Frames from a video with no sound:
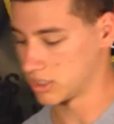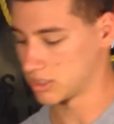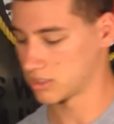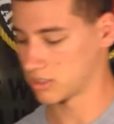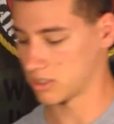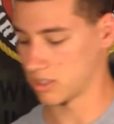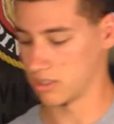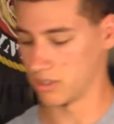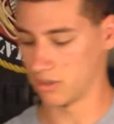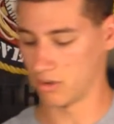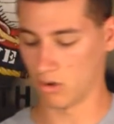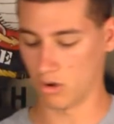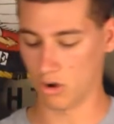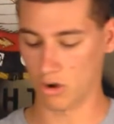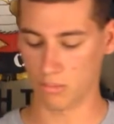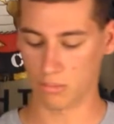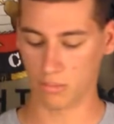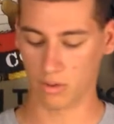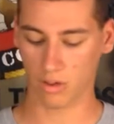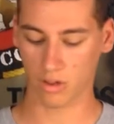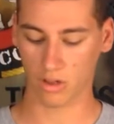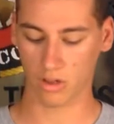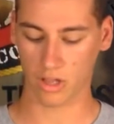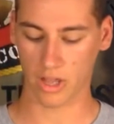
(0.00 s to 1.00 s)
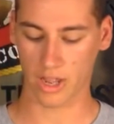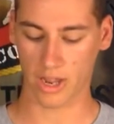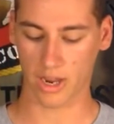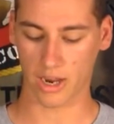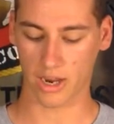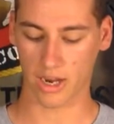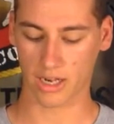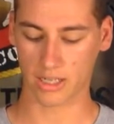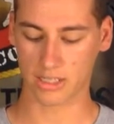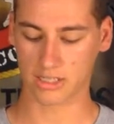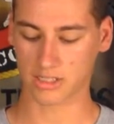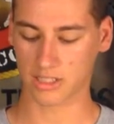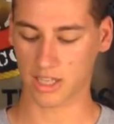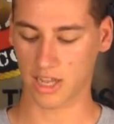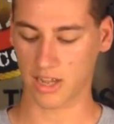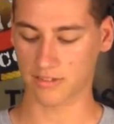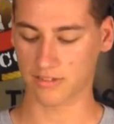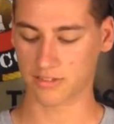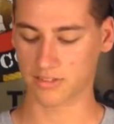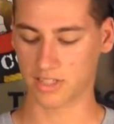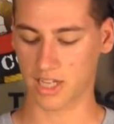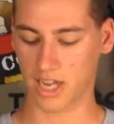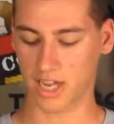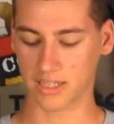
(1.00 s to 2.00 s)
just the normal
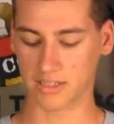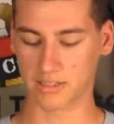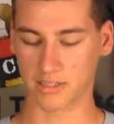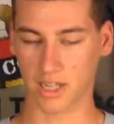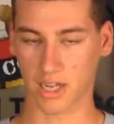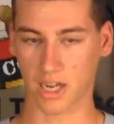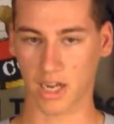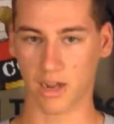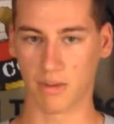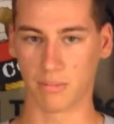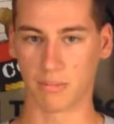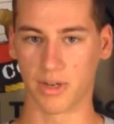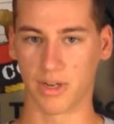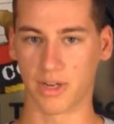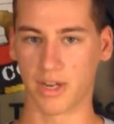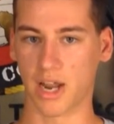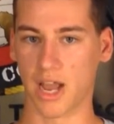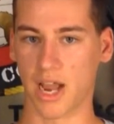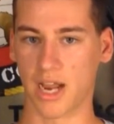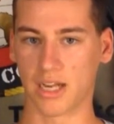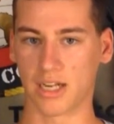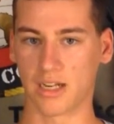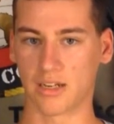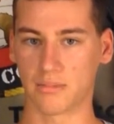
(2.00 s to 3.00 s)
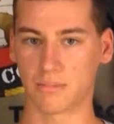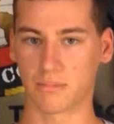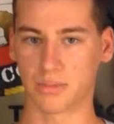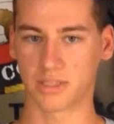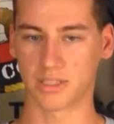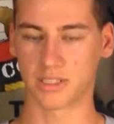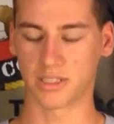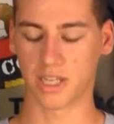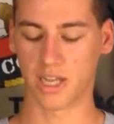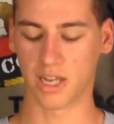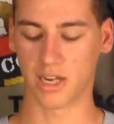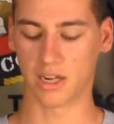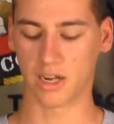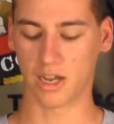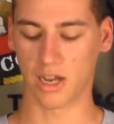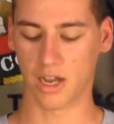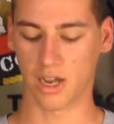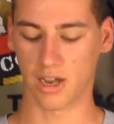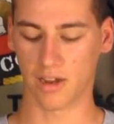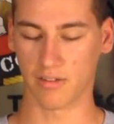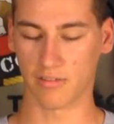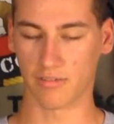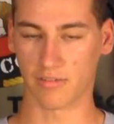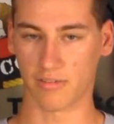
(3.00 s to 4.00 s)
airsoft sights that come with 90%
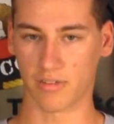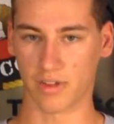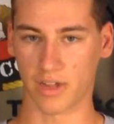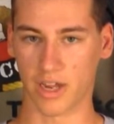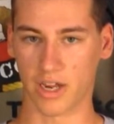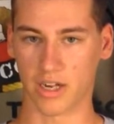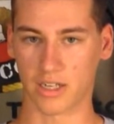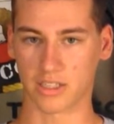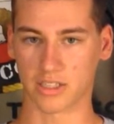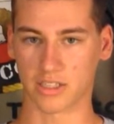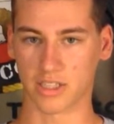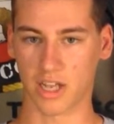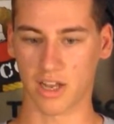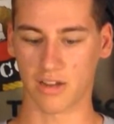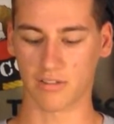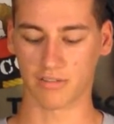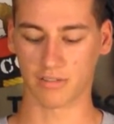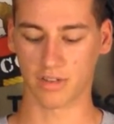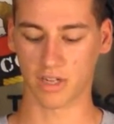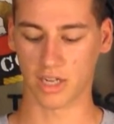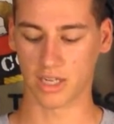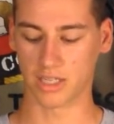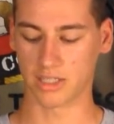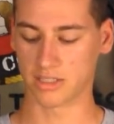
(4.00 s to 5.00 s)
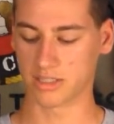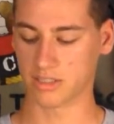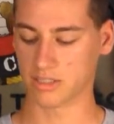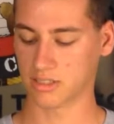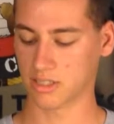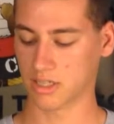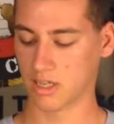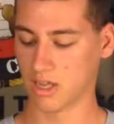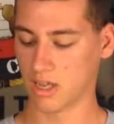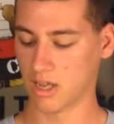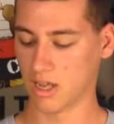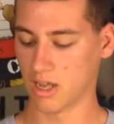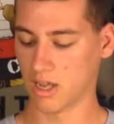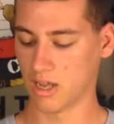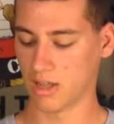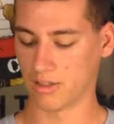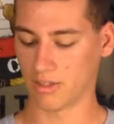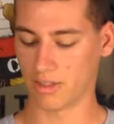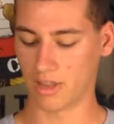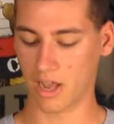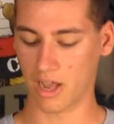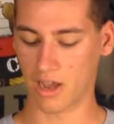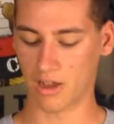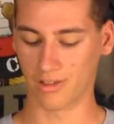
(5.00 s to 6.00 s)
of airsoft guns.
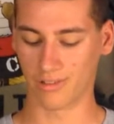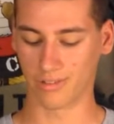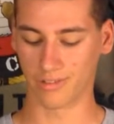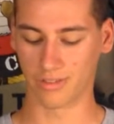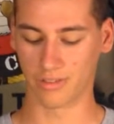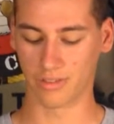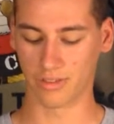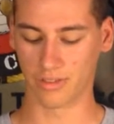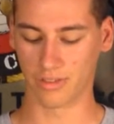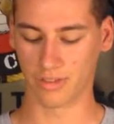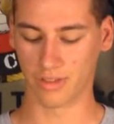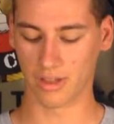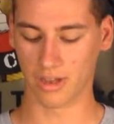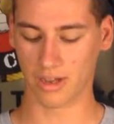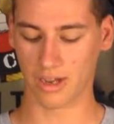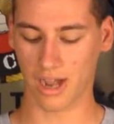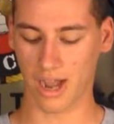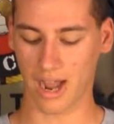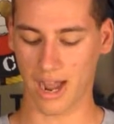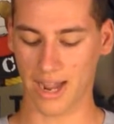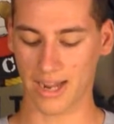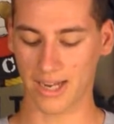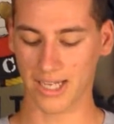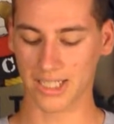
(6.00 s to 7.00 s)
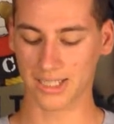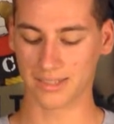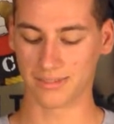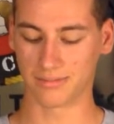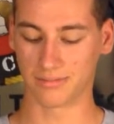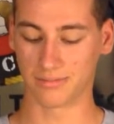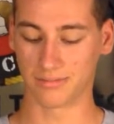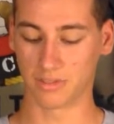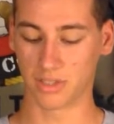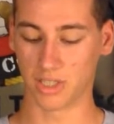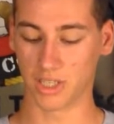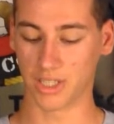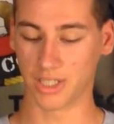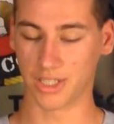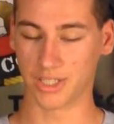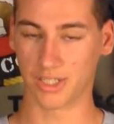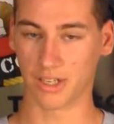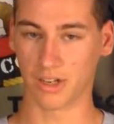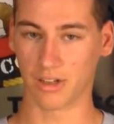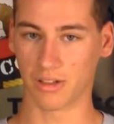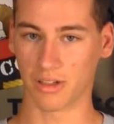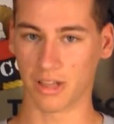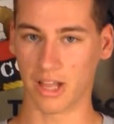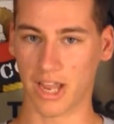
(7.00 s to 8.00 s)
Now, I really
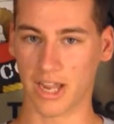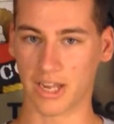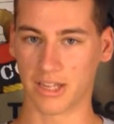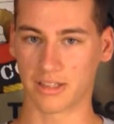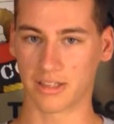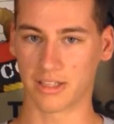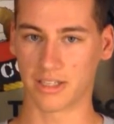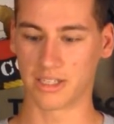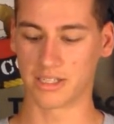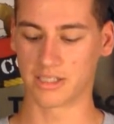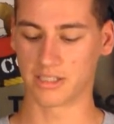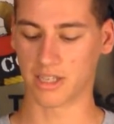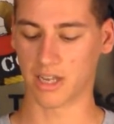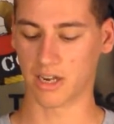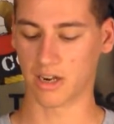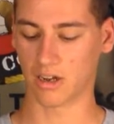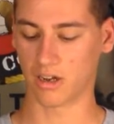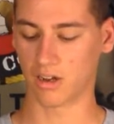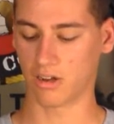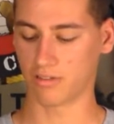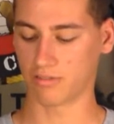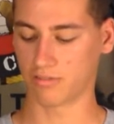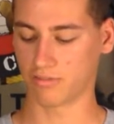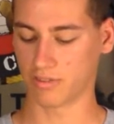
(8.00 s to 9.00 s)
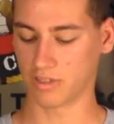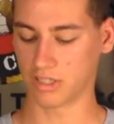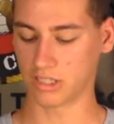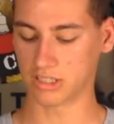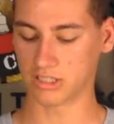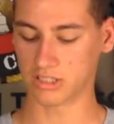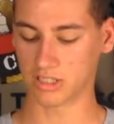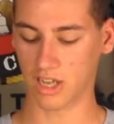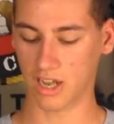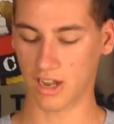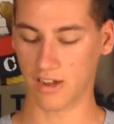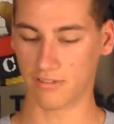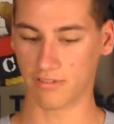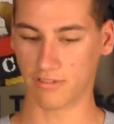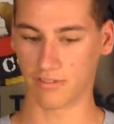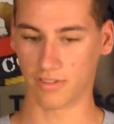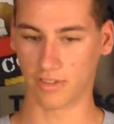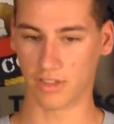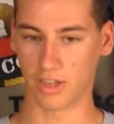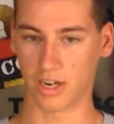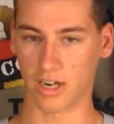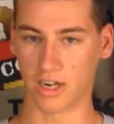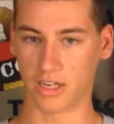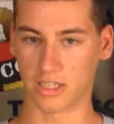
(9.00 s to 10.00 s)
don't like these at all. First off,
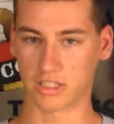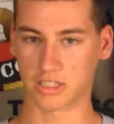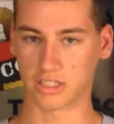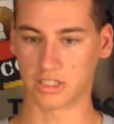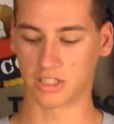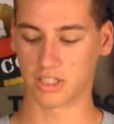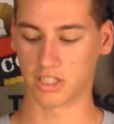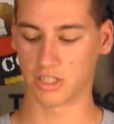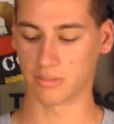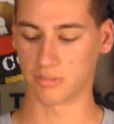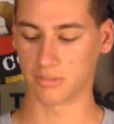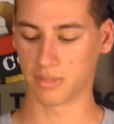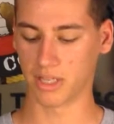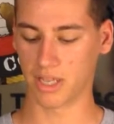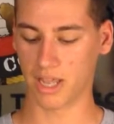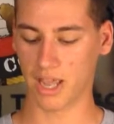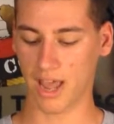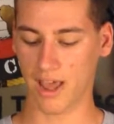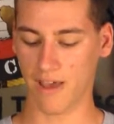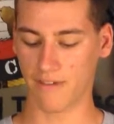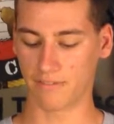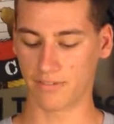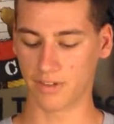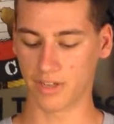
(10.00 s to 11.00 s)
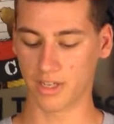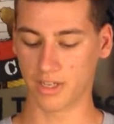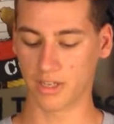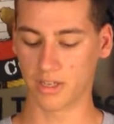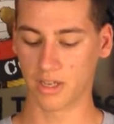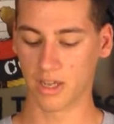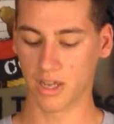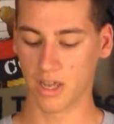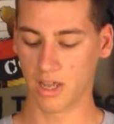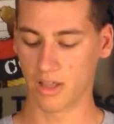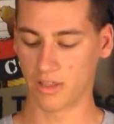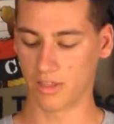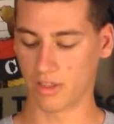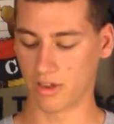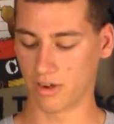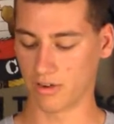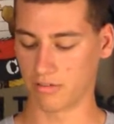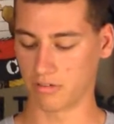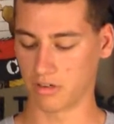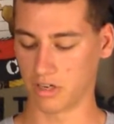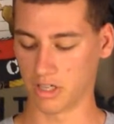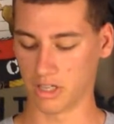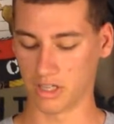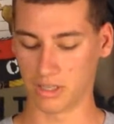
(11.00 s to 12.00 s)
they're extremely heavy,
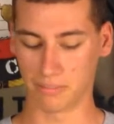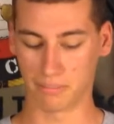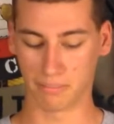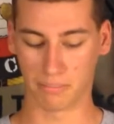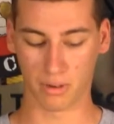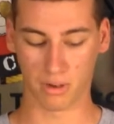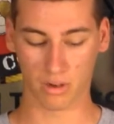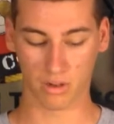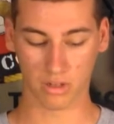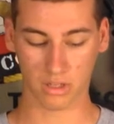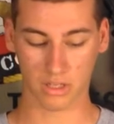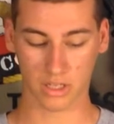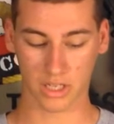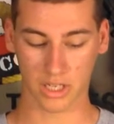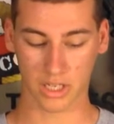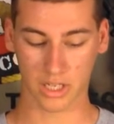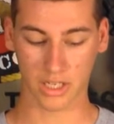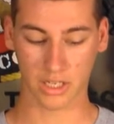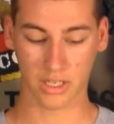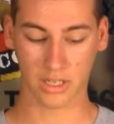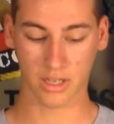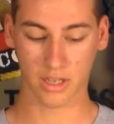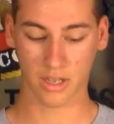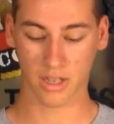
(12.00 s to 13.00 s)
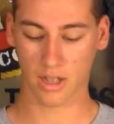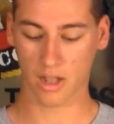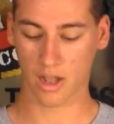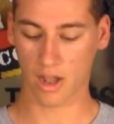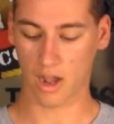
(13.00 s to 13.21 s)
they're really bulky.